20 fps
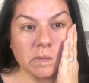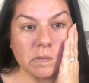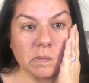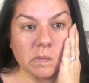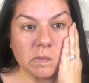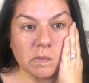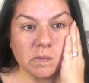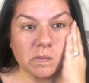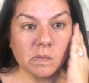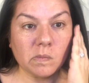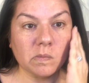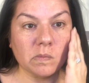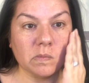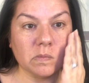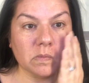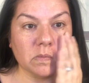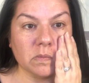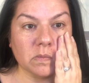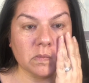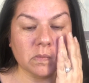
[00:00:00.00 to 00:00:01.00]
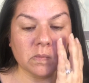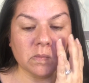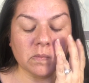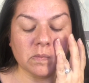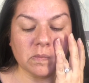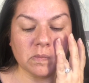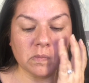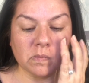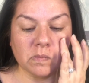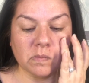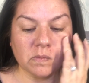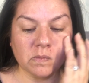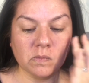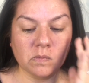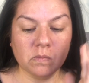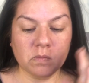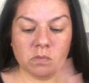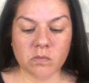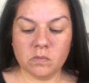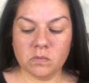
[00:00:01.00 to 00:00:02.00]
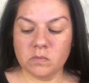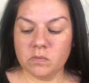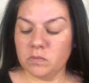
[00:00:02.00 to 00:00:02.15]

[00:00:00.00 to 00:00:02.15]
Nothing is said.